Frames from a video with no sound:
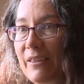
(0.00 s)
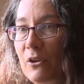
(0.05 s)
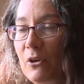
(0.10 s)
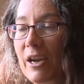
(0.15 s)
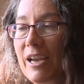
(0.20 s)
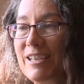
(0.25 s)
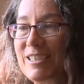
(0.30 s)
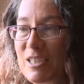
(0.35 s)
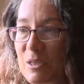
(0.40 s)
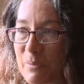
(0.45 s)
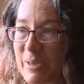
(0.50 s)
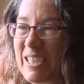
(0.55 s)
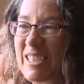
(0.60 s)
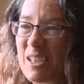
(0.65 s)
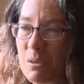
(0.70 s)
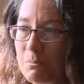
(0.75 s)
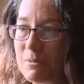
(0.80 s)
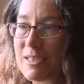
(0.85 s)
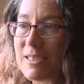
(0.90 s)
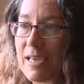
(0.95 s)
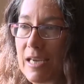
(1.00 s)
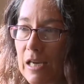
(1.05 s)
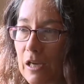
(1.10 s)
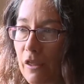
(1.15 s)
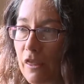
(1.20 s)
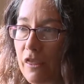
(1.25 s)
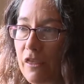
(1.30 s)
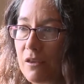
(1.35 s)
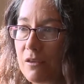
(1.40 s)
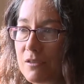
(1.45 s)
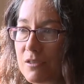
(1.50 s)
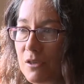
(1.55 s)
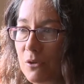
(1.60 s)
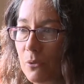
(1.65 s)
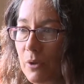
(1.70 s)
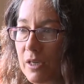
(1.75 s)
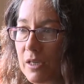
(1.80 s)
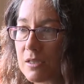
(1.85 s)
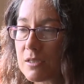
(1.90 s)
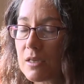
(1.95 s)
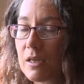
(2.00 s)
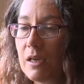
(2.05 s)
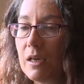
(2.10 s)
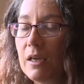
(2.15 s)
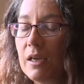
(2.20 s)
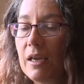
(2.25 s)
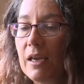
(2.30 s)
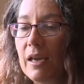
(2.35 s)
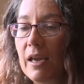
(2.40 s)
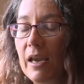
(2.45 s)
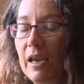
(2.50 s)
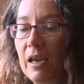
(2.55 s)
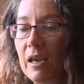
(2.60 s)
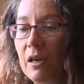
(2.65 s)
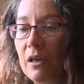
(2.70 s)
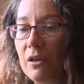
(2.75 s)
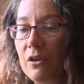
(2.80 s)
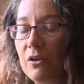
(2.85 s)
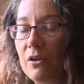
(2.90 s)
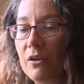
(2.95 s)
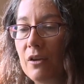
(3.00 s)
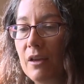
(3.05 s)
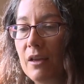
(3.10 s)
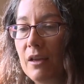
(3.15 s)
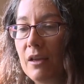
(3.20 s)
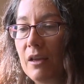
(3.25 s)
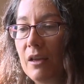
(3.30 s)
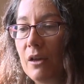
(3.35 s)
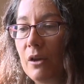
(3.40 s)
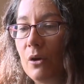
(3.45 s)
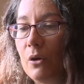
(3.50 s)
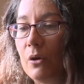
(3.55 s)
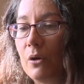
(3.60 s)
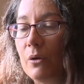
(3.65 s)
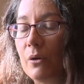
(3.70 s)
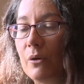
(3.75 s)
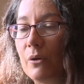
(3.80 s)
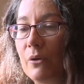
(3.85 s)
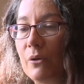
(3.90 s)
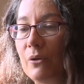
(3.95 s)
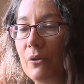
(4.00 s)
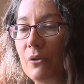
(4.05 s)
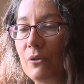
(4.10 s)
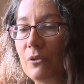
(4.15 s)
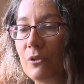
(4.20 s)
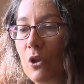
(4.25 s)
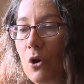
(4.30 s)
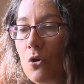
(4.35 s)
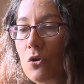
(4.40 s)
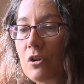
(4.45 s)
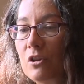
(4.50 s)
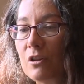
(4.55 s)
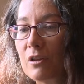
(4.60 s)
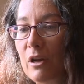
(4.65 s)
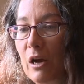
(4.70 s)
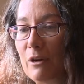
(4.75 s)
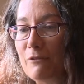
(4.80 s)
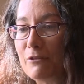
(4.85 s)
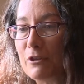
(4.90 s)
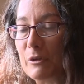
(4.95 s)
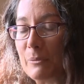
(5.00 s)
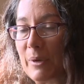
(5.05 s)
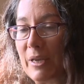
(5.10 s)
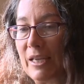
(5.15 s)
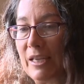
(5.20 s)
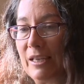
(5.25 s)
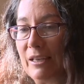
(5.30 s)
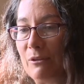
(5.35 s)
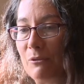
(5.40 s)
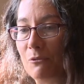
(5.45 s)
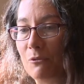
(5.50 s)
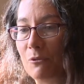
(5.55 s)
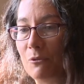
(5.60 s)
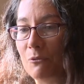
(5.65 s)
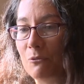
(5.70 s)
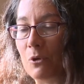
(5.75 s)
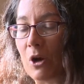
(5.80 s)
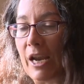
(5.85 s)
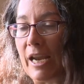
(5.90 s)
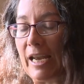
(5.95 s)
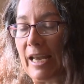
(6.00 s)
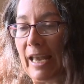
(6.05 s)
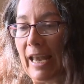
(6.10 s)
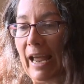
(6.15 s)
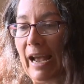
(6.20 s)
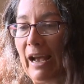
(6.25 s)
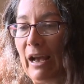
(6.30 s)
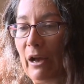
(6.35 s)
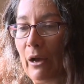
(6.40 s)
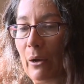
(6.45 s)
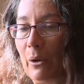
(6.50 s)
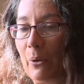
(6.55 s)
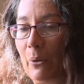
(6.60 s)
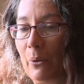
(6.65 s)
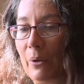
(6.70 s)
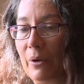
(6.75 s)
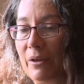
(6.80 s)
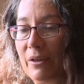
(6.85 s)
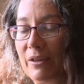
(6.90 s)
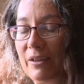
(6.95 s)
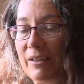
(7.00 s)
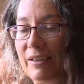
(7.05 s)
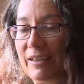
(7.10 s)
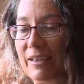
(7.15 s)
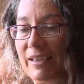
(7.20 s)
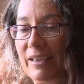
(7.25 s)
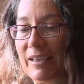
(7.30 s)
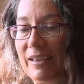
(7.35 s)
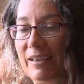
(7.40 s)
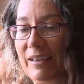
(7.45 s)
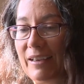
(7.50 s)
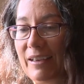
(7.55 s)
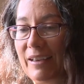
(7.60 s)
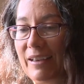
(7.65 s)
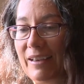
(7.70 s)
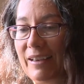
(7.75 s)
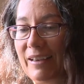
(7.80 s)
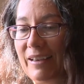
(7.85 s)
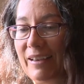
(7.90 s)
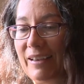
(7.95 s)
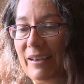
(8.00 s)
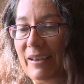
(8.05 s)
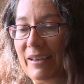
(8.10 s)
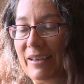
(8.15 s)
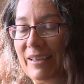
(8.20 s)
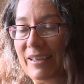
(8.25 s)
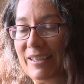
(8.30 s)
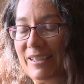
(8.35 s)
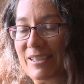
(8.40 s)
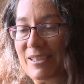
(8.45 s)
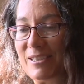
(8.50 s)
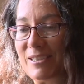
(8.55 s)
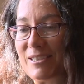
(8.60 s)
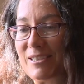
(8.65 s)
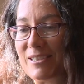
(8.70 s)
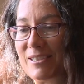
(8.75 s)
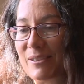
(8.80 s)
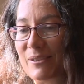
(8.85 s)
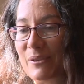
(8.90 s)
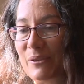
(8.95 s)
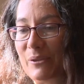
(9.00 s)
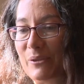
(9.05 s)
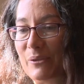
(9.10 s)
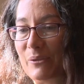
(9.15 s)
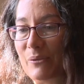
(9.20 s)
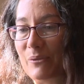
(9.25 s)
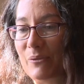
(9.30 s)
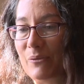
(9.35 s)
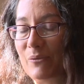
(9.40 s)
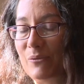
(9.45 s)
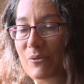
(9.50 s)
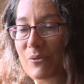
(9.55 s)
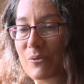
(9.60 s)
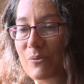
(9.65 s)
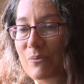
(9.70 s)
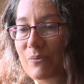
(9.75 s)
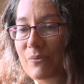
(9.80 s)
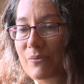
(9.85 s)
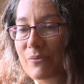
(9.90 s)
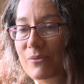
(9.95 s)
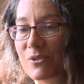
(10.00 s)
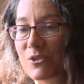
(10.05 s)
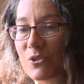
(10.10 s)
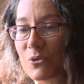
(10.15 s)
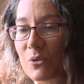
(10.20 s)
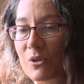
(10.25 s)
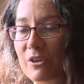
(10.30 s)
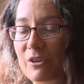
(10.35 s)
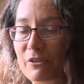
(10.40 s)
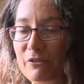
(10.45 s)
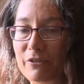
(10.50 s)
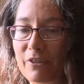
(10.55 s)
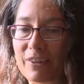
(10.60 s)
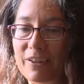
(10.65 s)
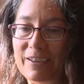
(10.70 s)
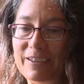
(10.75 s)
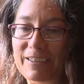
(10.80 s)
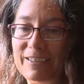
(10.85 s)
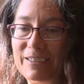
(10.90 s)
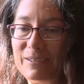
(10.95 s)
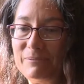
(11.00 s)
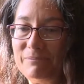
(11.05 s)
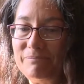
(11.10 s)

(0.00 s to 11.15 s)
has to be some teeth to it. And local government right now is sort of the